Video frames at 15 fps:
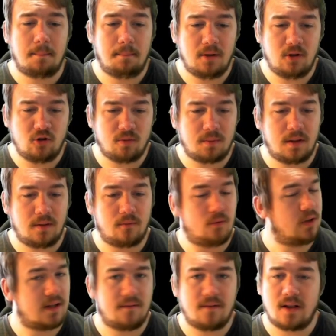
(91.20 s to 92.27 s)
bishop
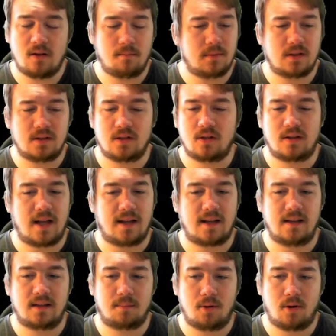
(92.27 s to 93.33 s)
d3, development, not
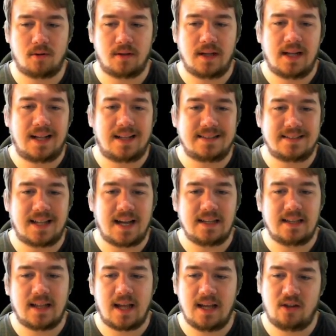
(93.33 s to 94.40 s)
taking the pawn,
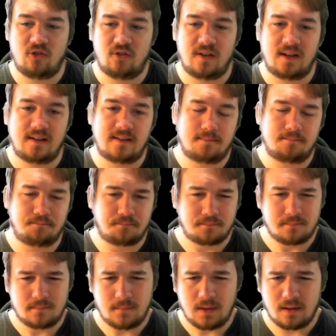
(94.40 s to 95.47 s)
knight h6.
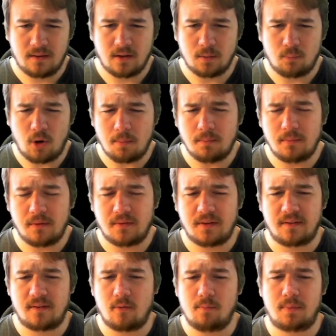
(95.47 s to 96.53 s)
So the problem with
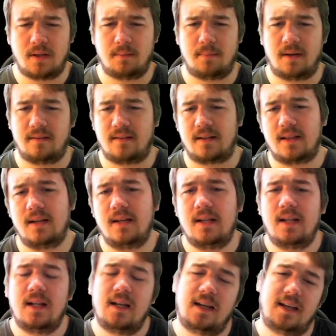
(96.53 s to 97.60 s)
this opening basically
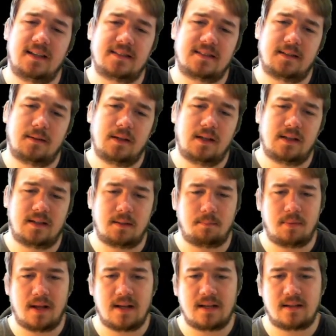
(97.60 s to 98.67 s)
is that
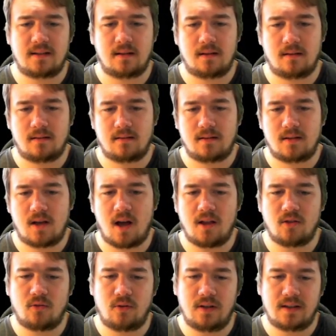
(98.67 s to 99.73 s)
black
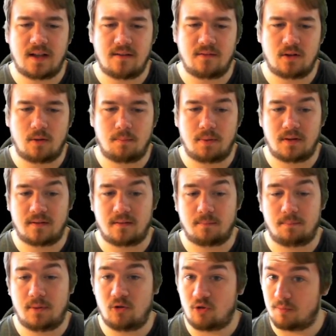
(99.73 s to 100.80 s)
can't really develop his
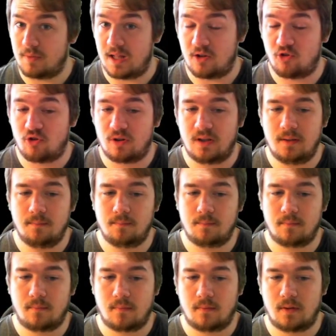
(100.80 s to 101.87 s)
bishop naturally,
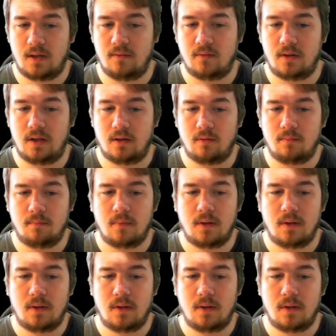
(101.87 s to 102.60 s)
even here.